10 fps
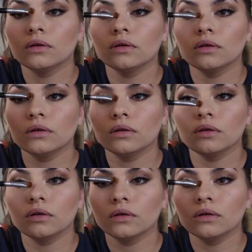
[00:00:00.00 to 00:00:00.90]

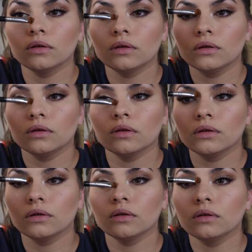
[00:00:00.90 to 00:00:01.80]

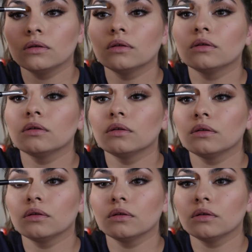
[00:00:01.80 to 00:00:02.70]

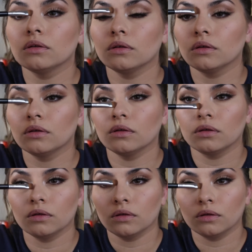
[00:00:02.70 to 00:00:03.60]

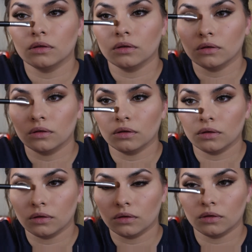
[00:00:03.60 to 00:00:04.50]

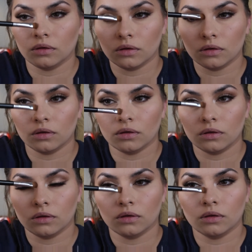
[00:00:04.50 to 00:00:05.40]

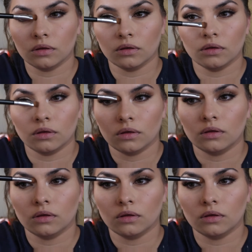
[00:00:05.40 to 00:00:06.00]
Nothing is said.